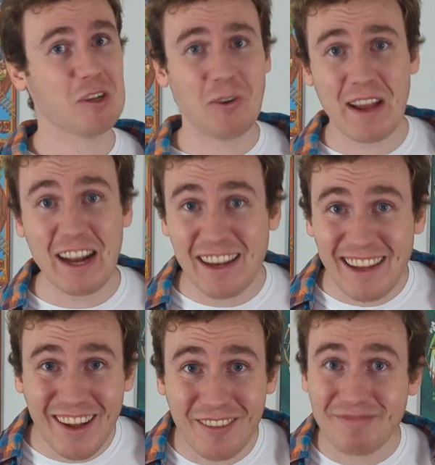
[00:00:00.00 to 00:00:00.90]
Great
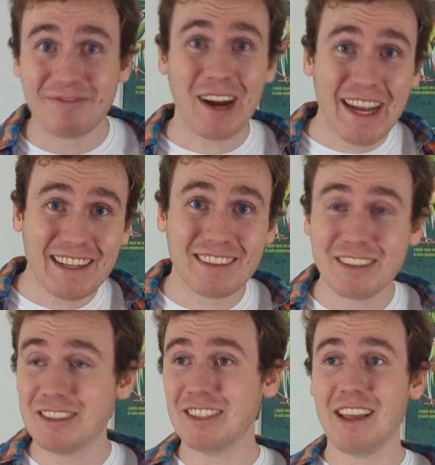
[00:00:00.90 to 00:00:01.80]
idea, right?
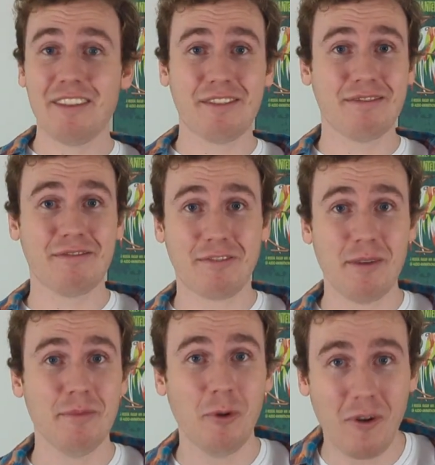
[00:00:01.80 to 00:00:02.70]
Because she is
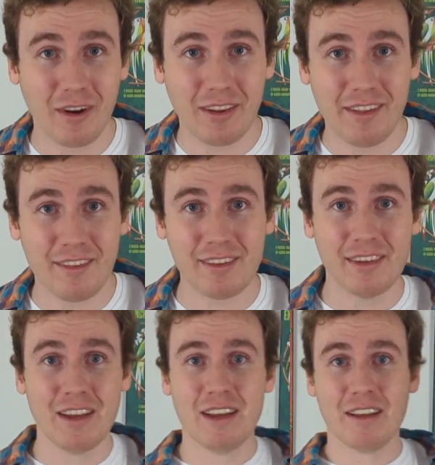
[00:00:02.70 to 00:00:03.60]
from New Orleans and